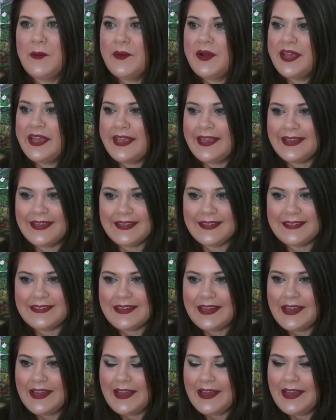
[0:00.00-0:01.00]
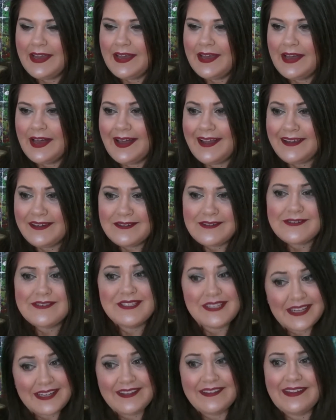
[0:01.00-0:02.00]
and I
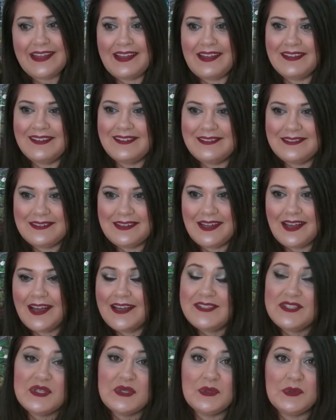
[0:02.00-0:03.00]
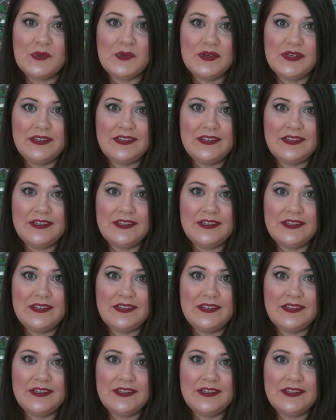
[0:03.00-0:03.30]
understand that. I do.